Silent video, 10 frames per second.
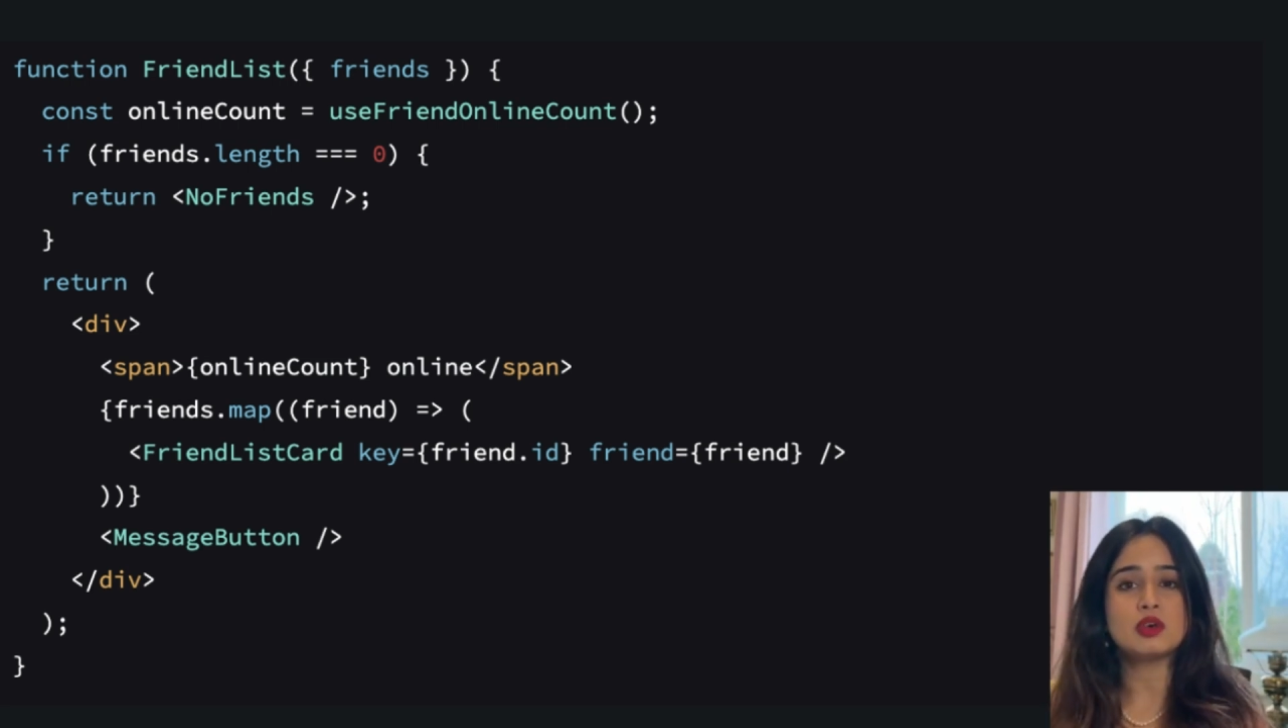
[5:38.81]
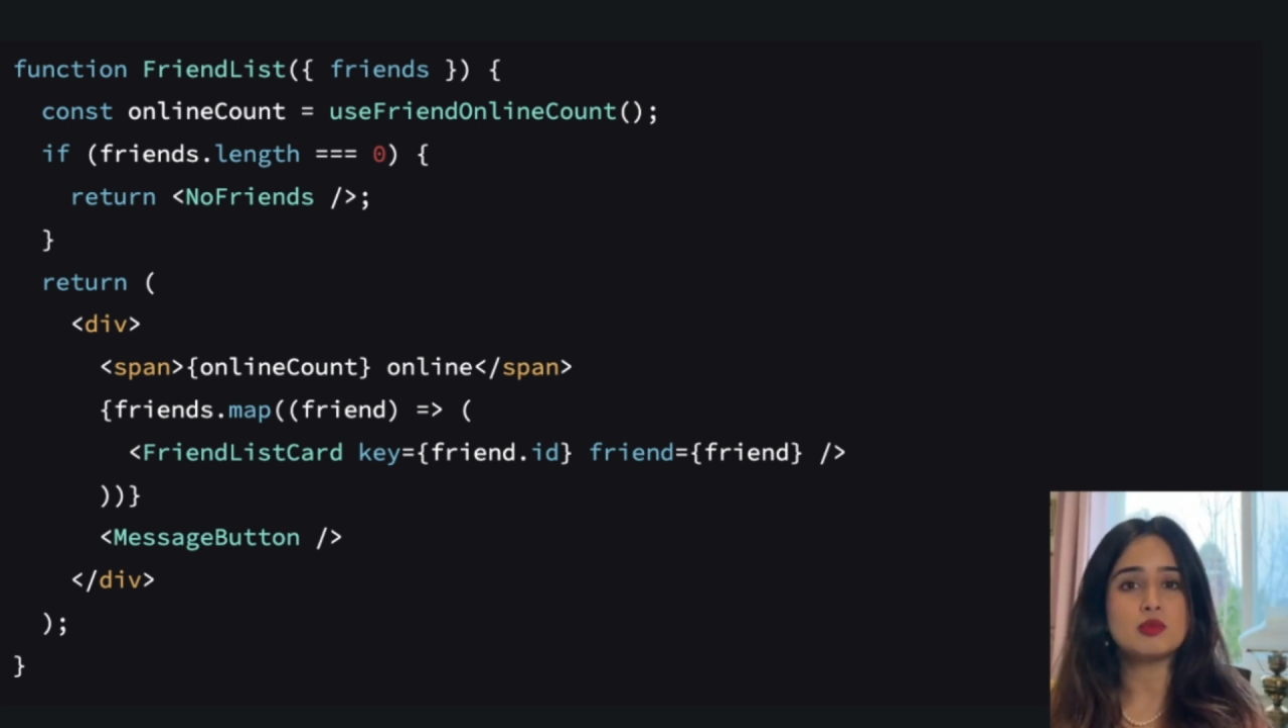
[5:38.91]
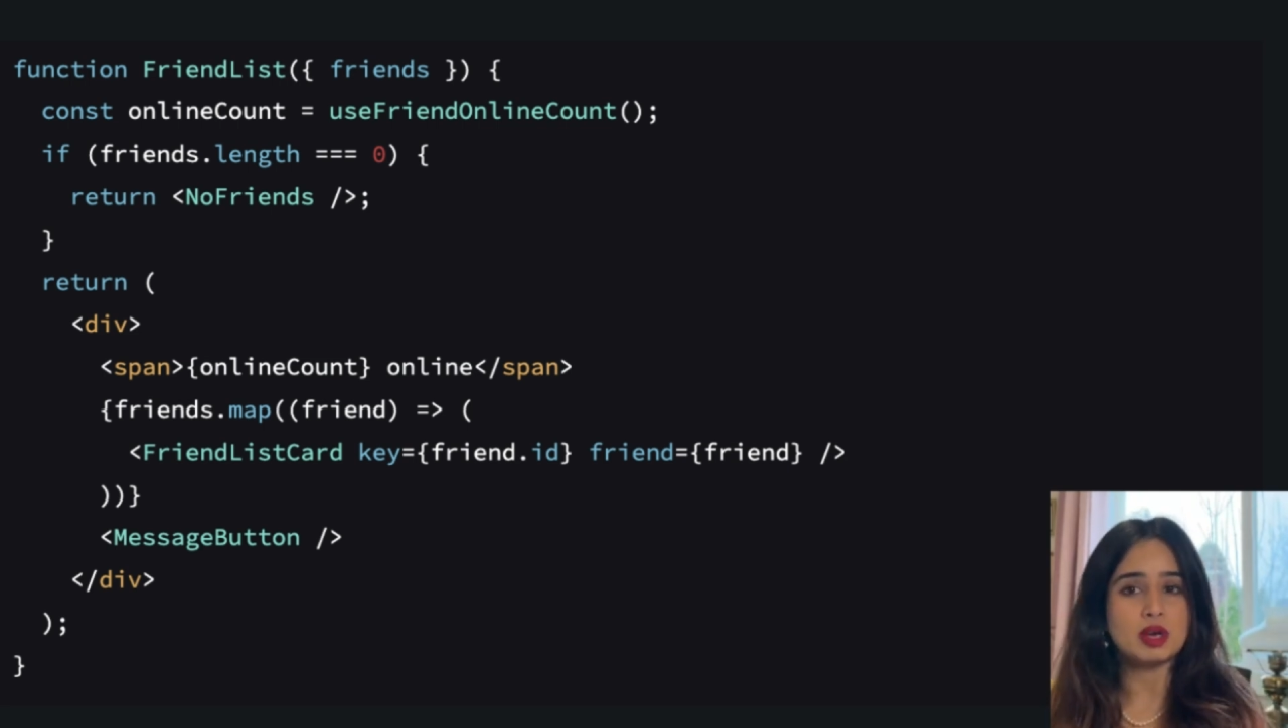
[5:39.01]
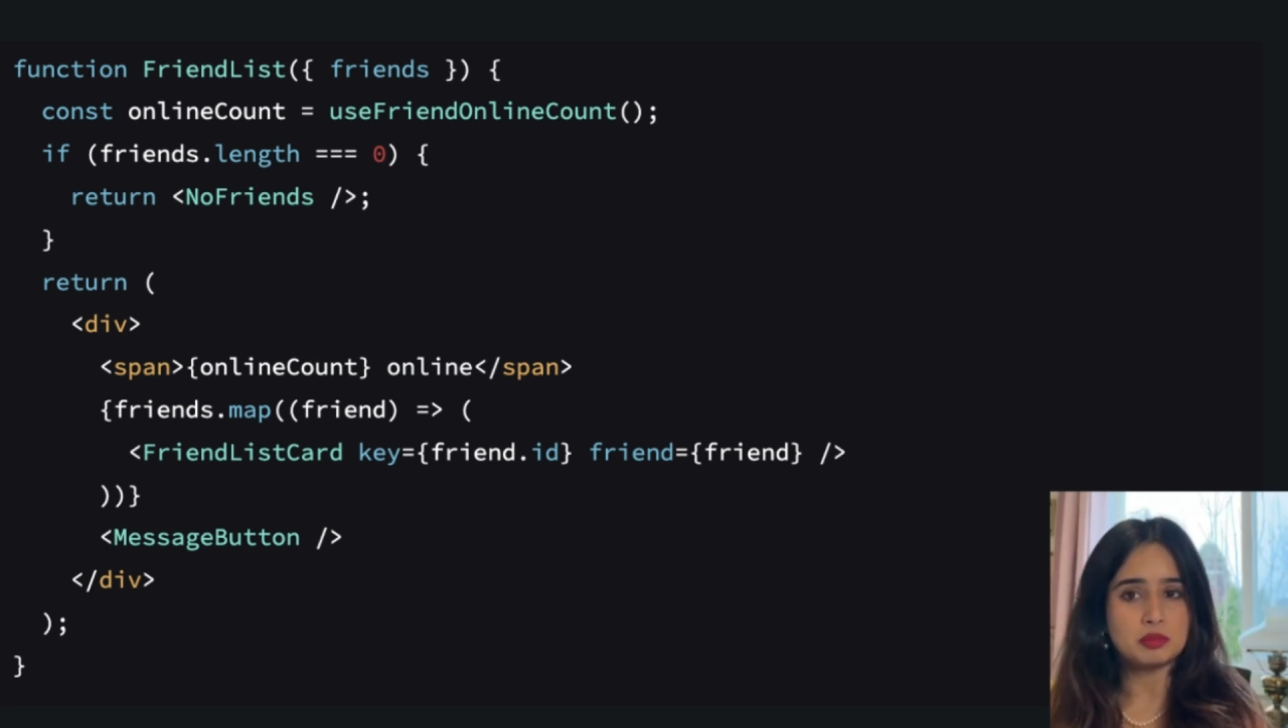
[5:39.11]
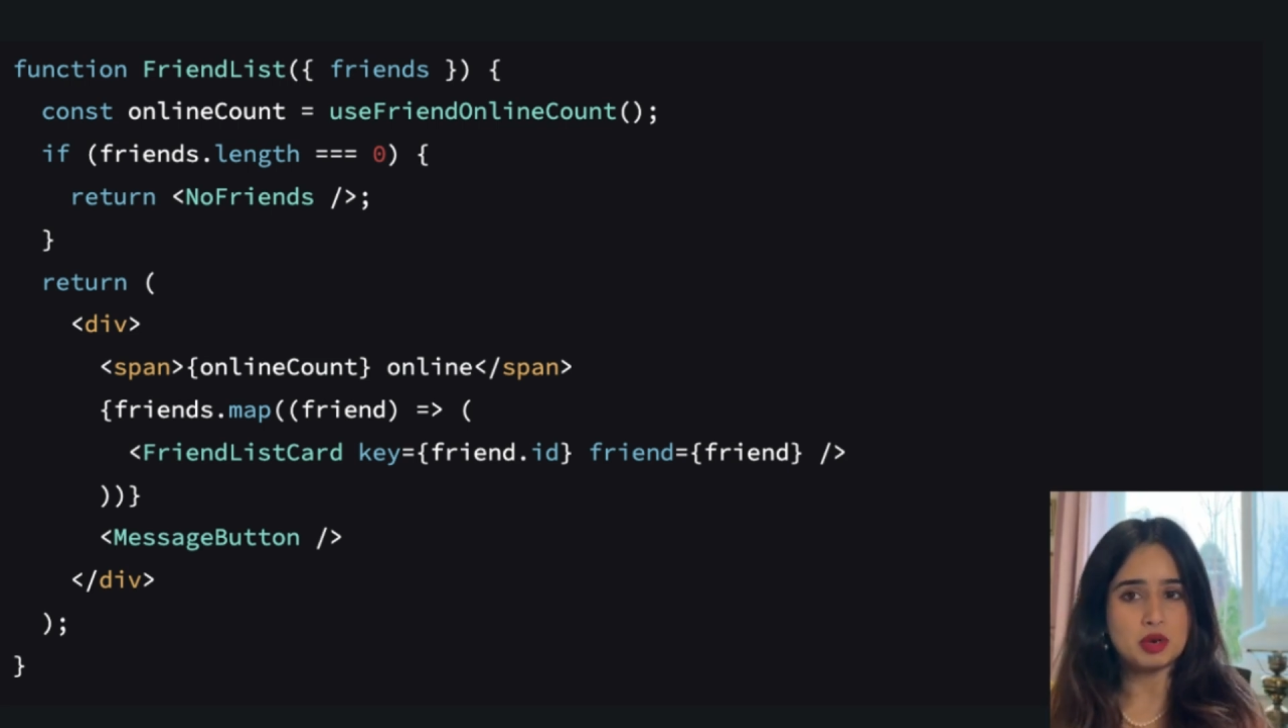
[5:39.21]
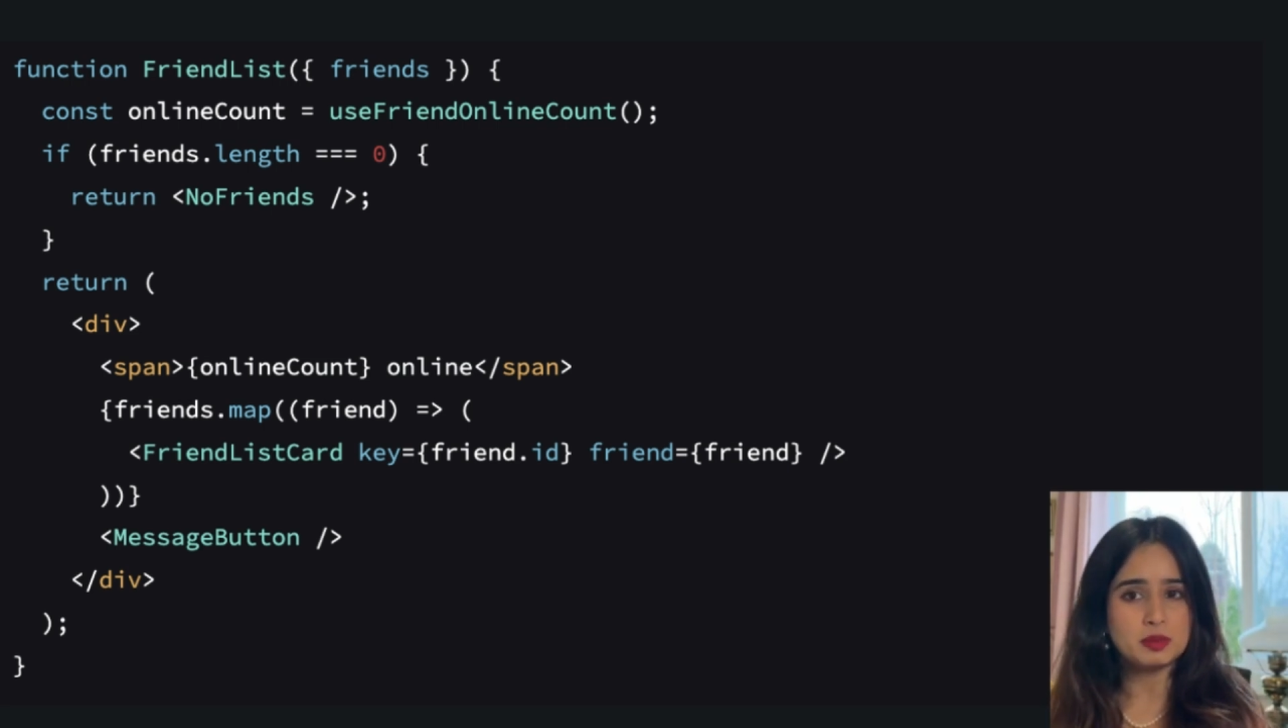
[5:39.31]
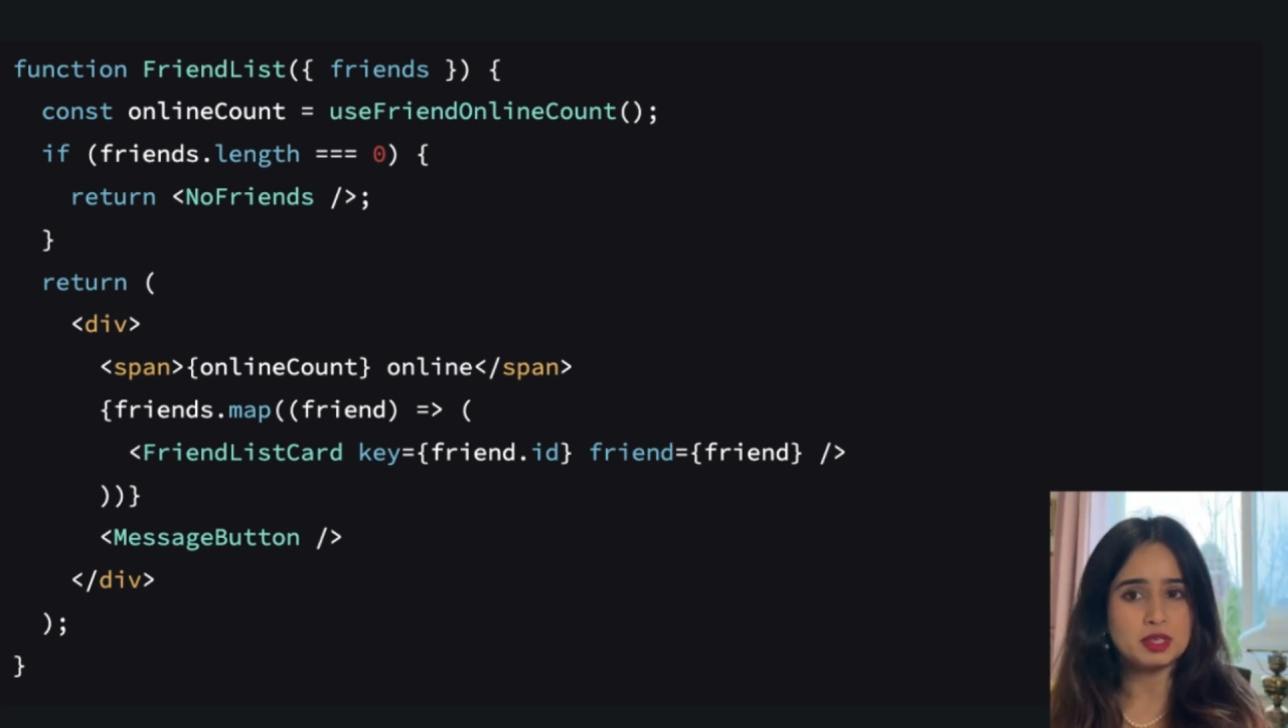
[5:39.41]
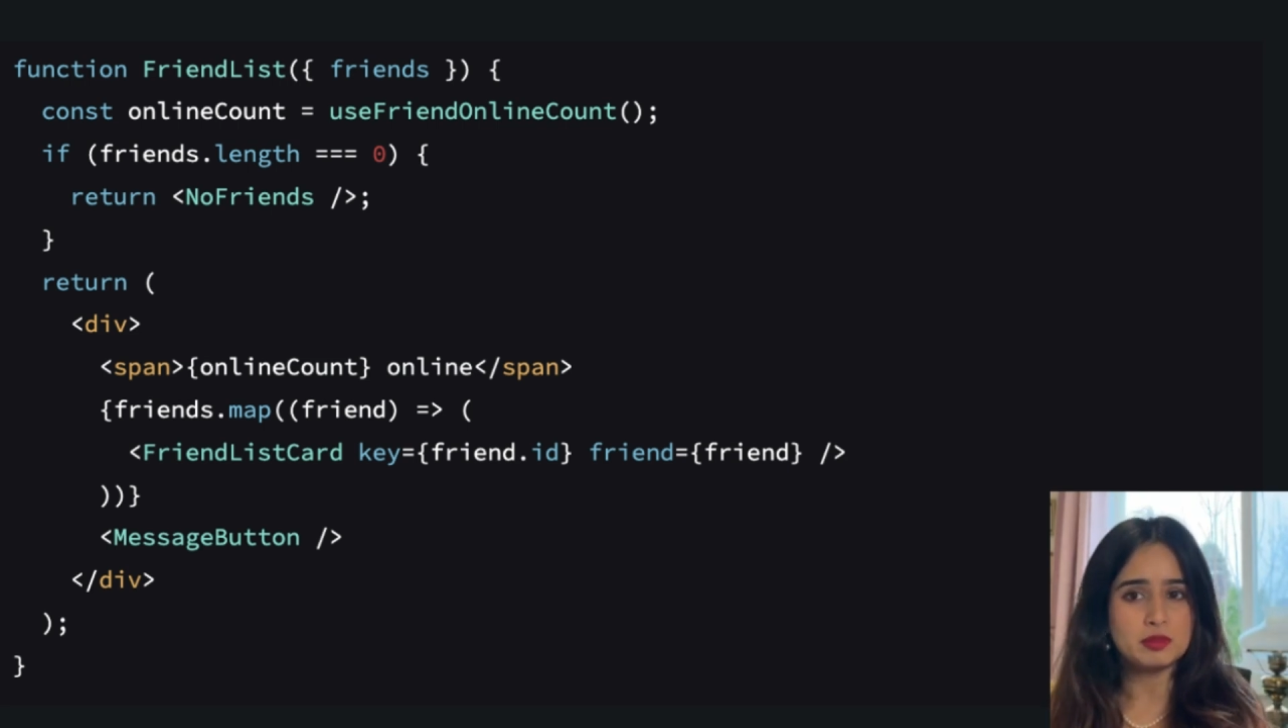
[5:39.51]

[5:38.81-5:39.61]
one property